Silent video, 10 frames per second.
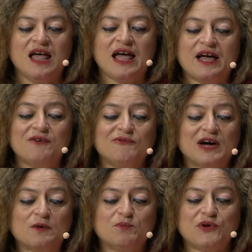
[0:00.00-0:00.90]
and
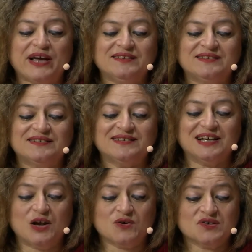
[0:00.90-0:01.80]
vibrate
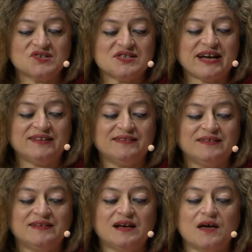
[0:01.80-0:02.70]
alongside
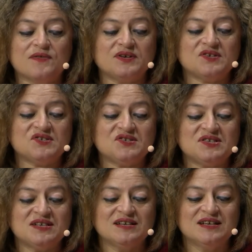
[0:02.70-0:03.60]
the others,